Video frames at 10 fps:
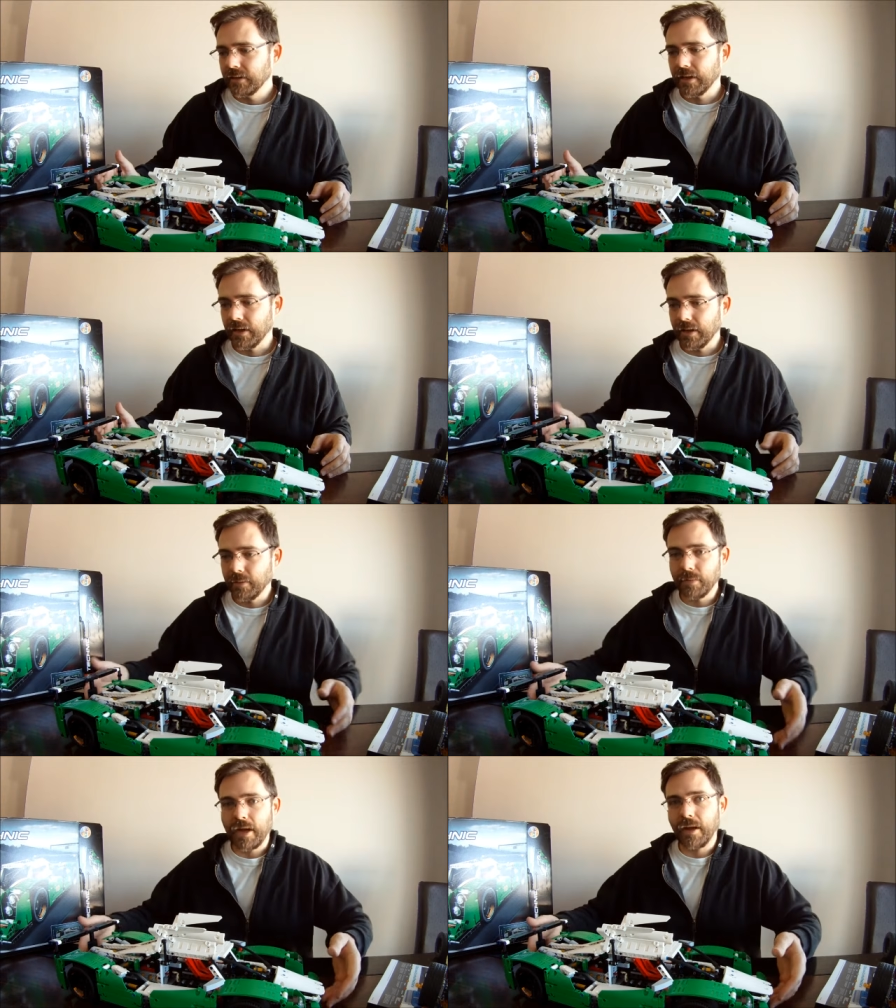
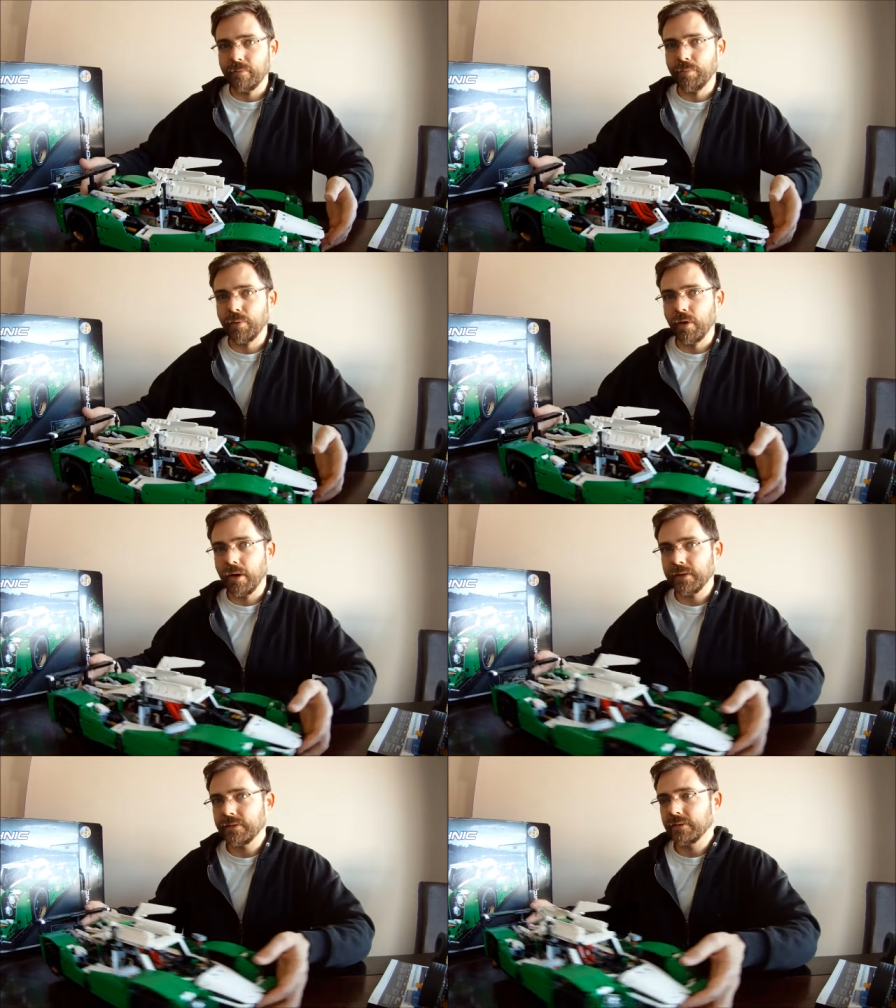I
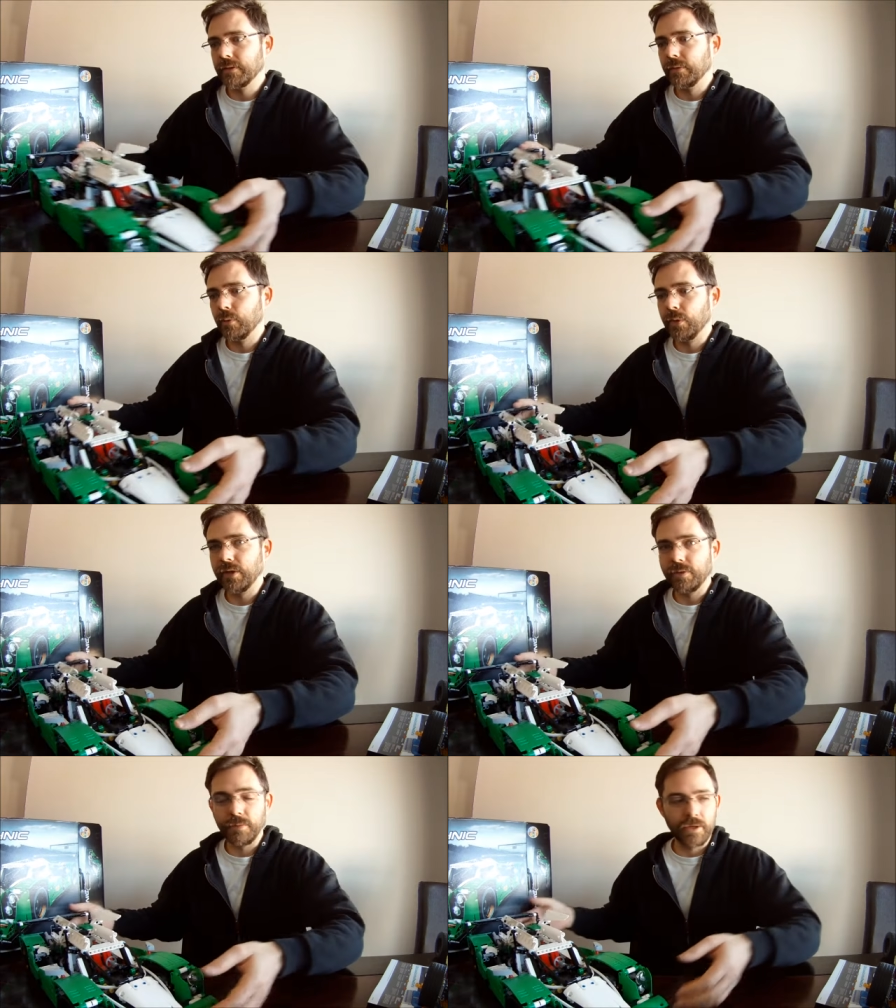brought
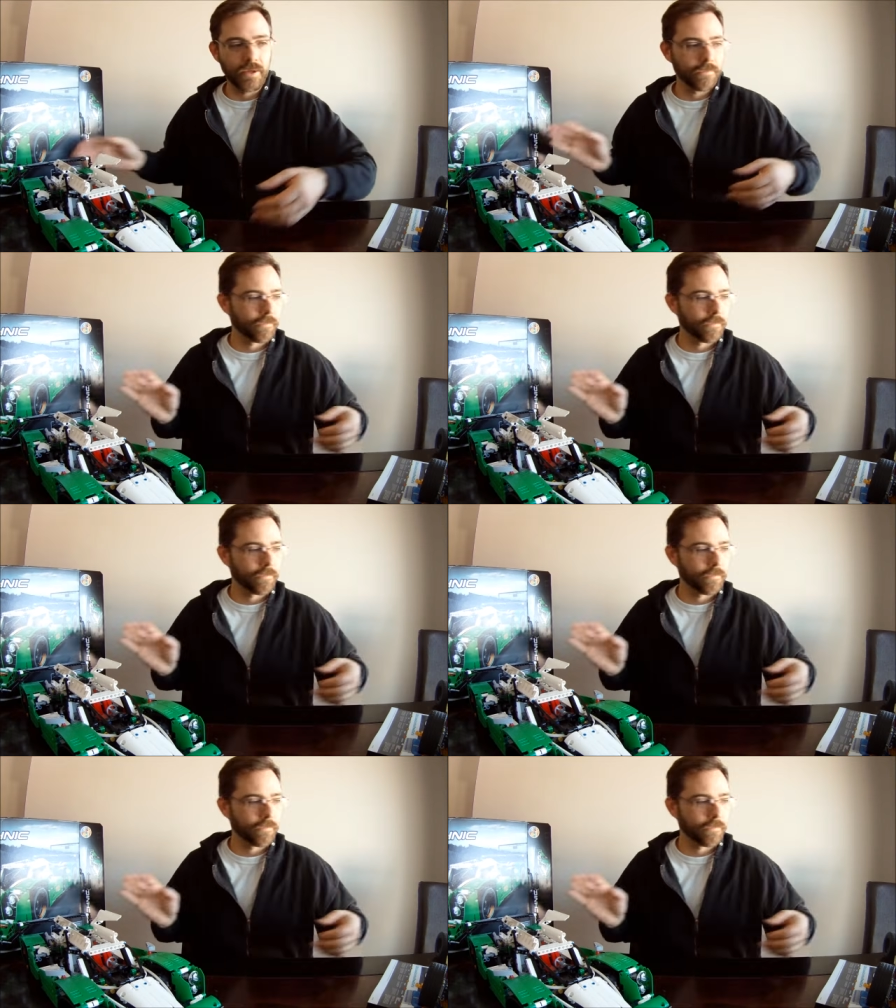with me